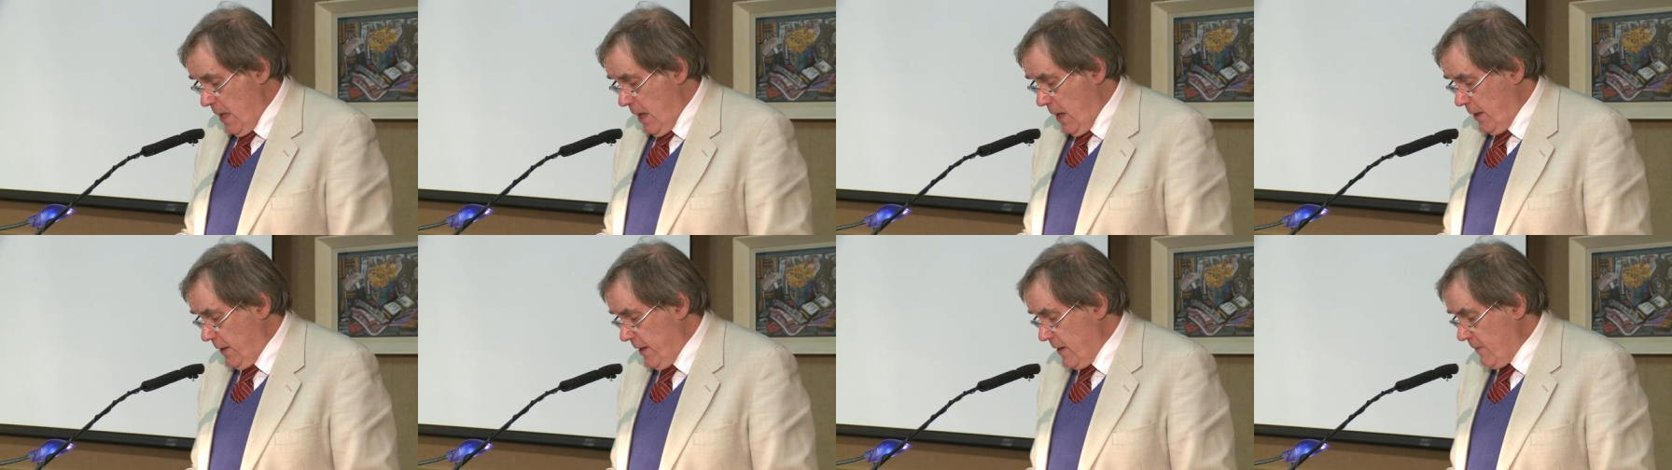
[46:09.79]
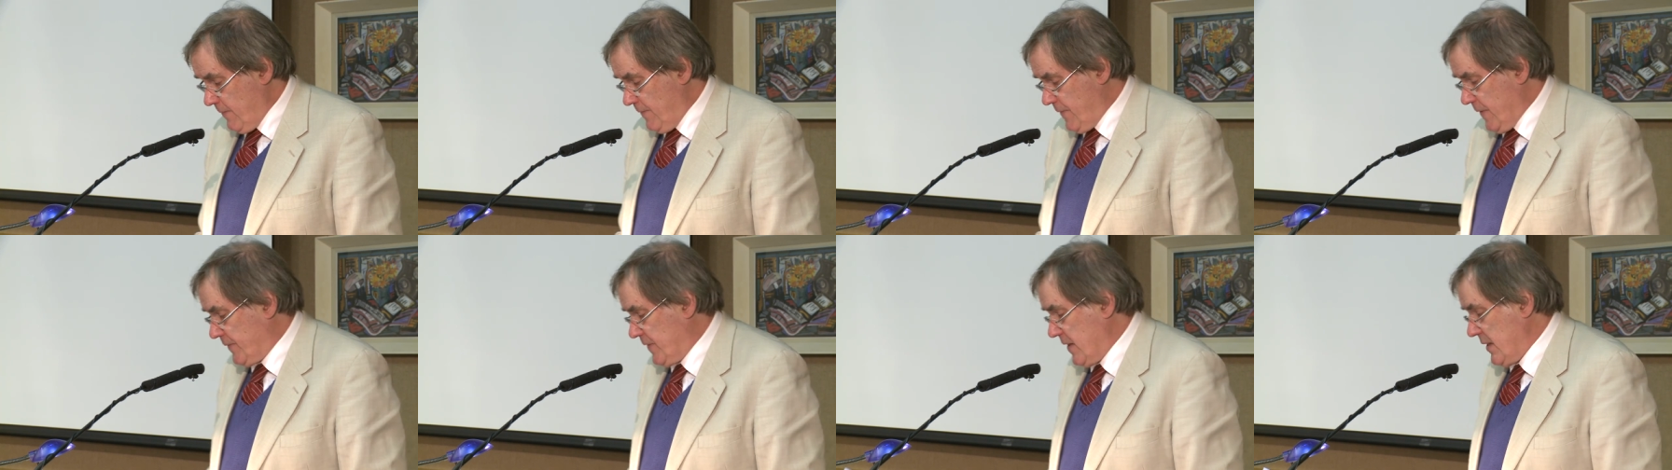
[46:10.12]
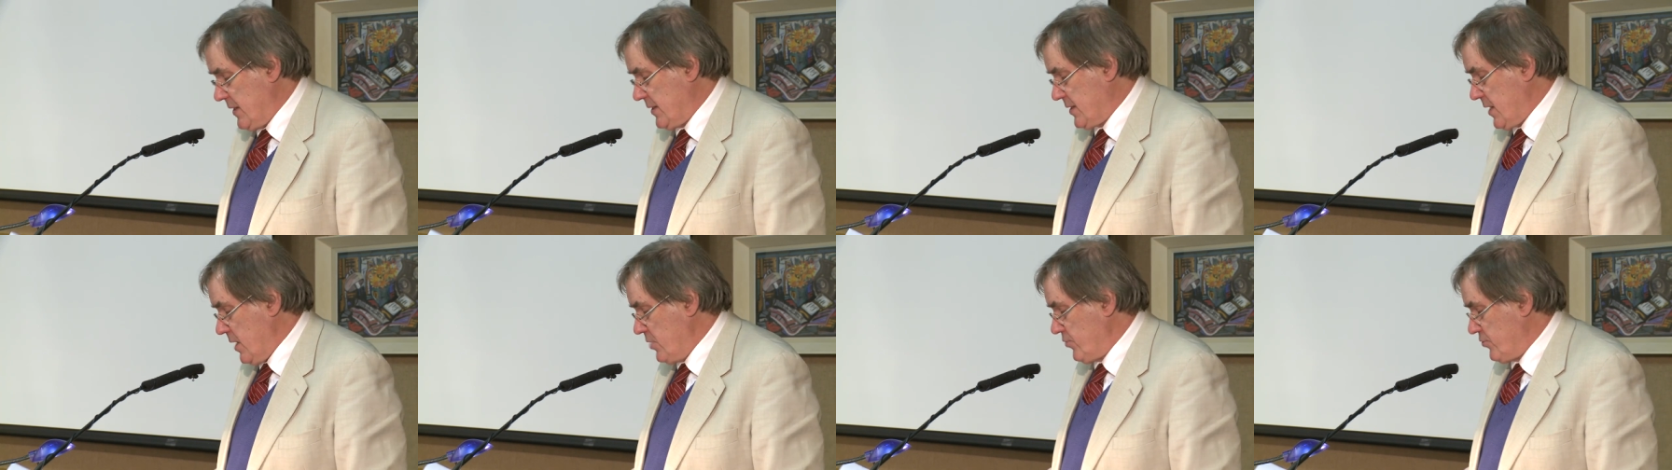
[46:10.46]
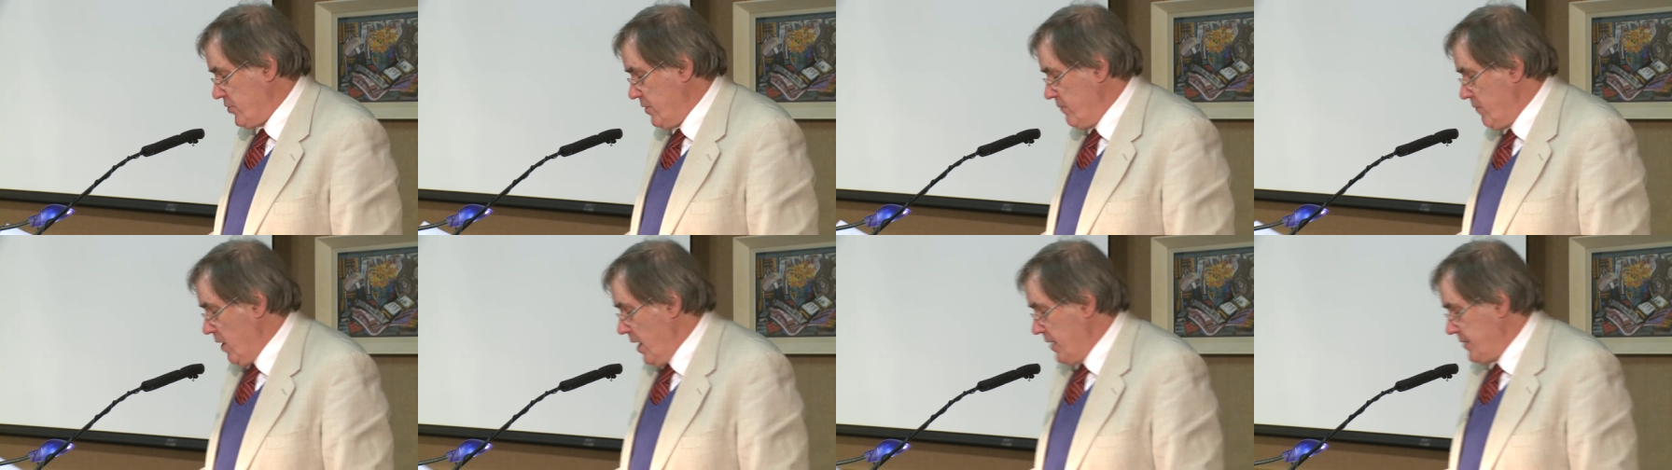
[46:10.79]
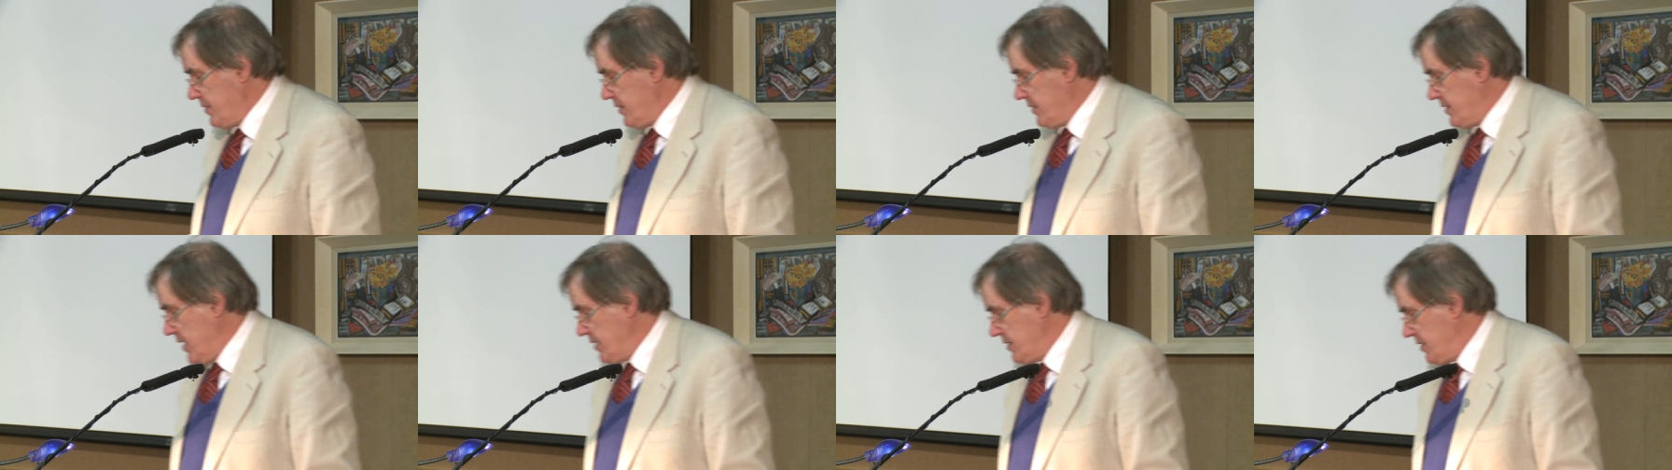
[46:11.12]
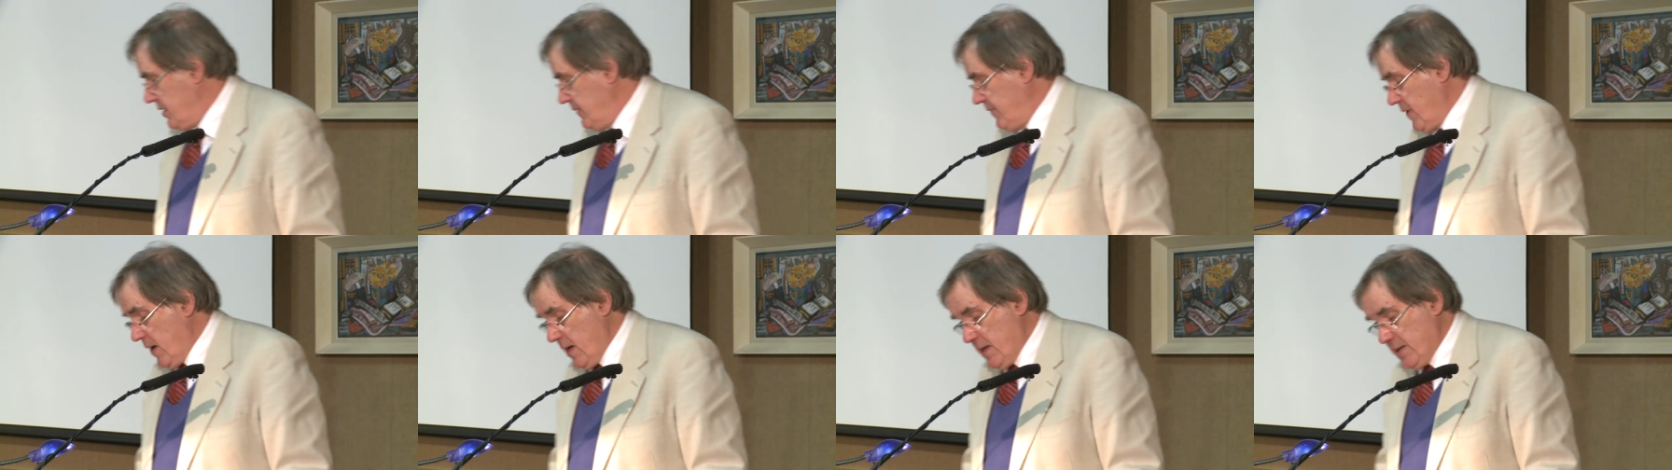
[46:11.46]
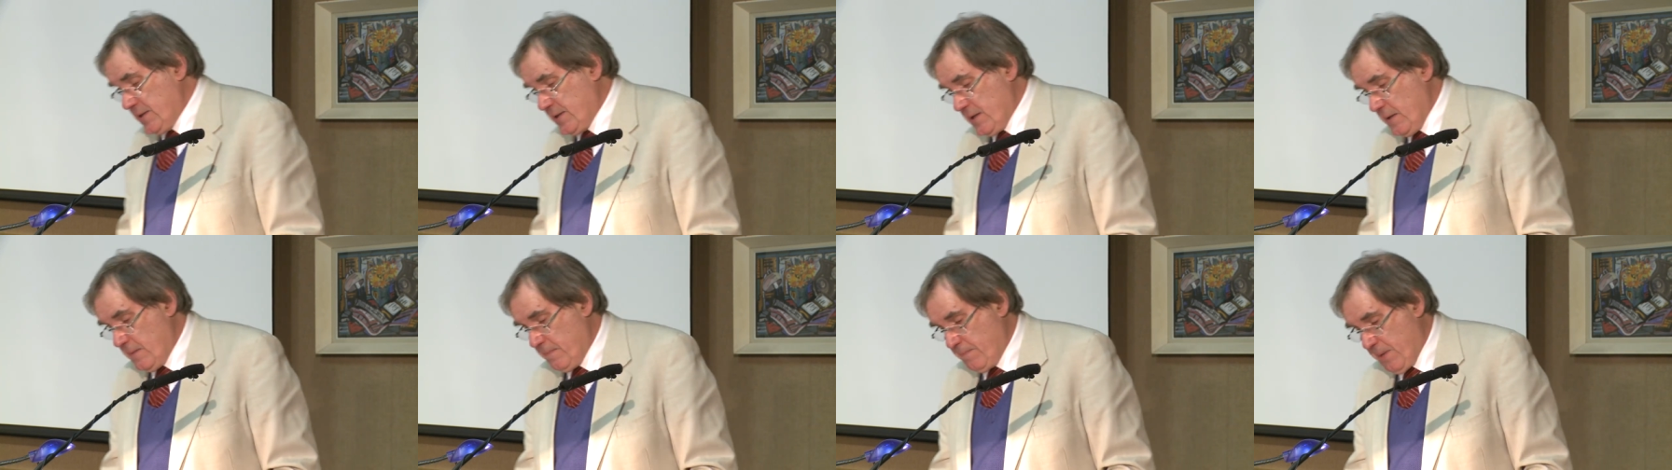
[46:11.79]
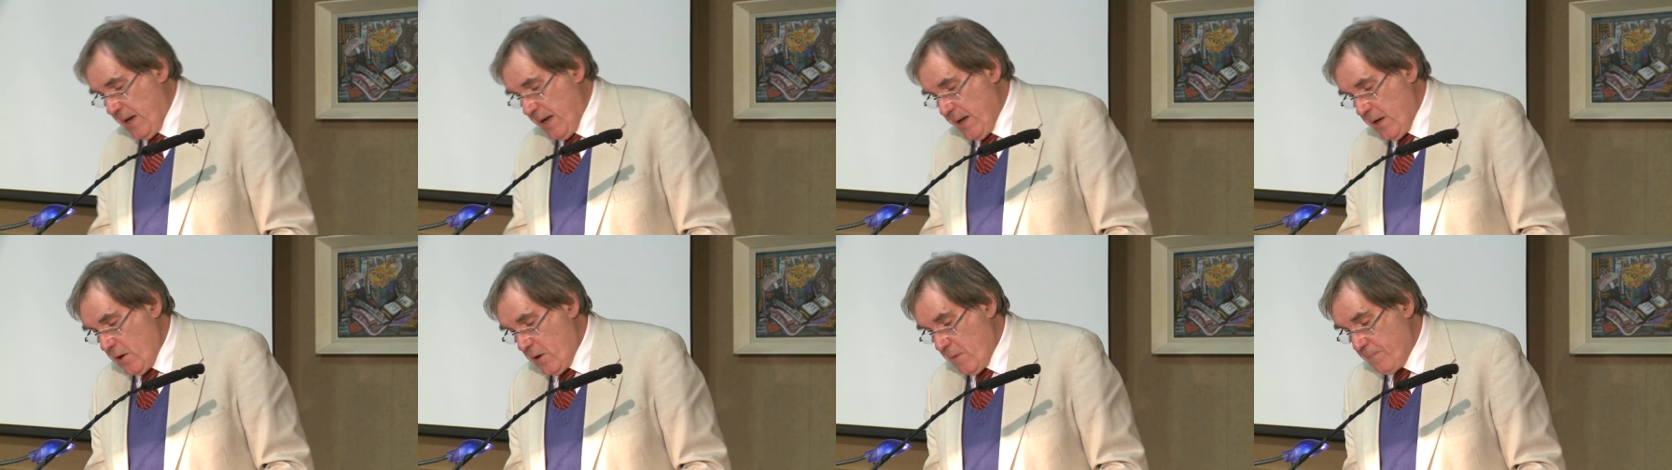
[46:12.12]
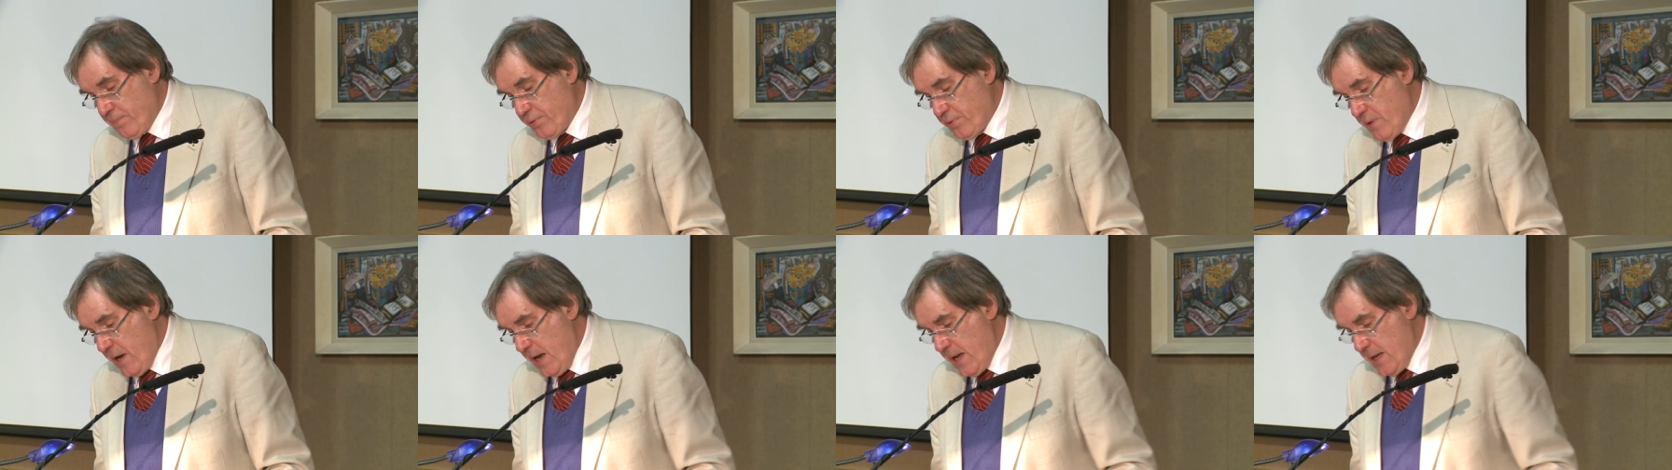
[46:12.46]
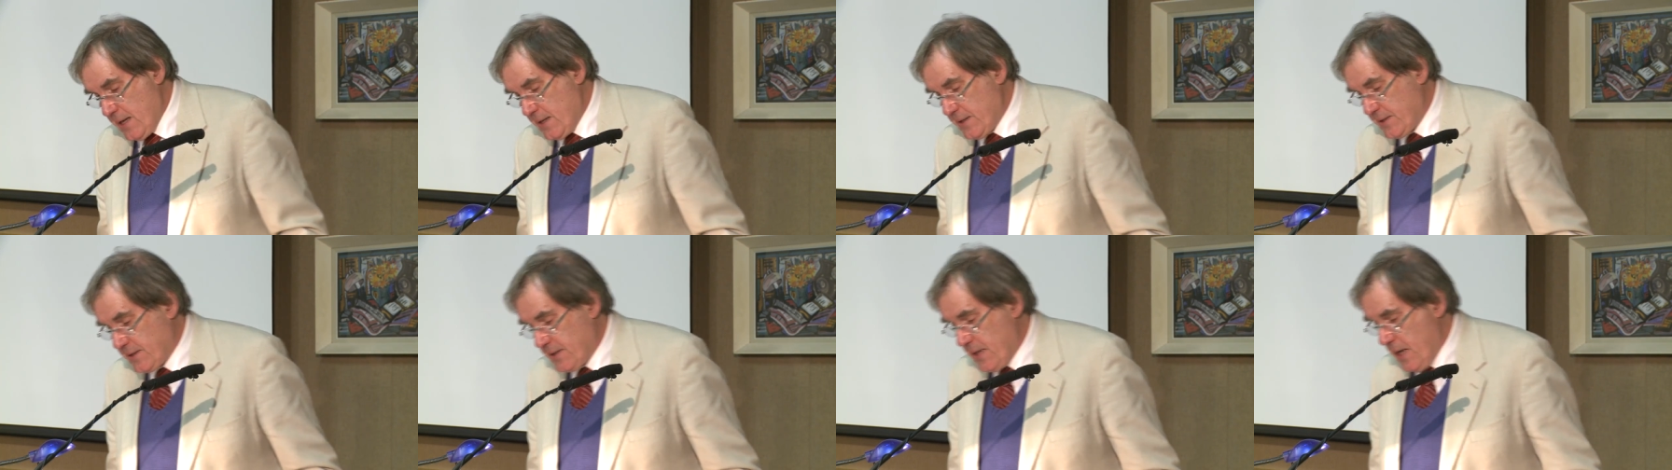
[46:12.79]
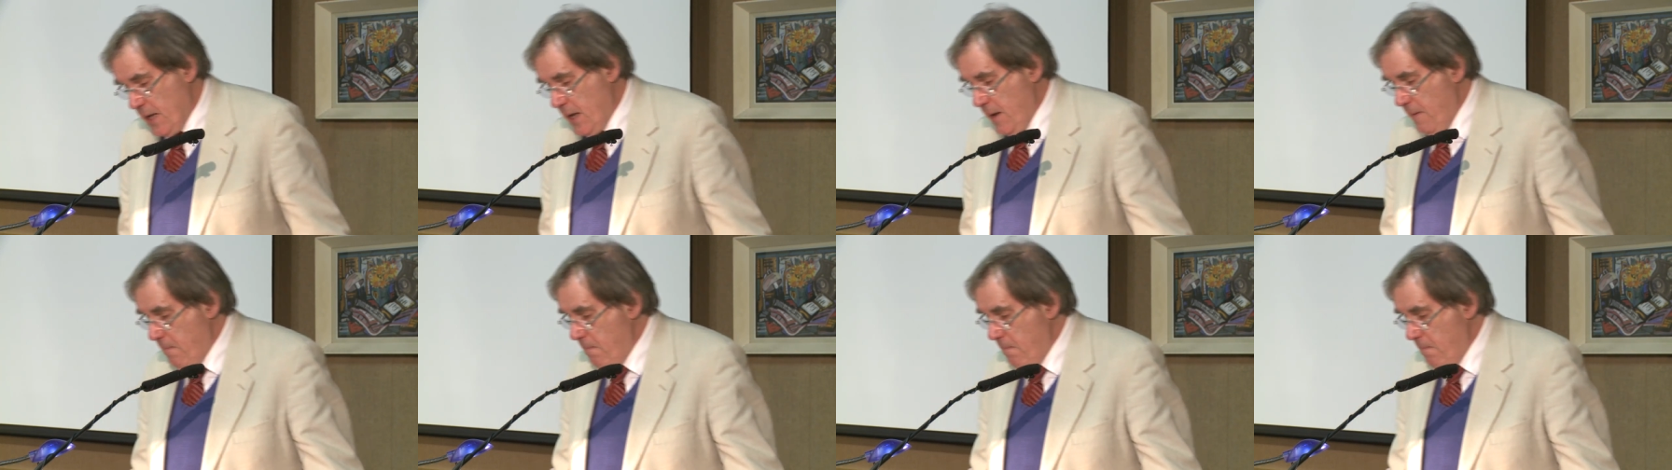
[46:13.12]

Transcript: a late 15th century writer testifies that by her prayers,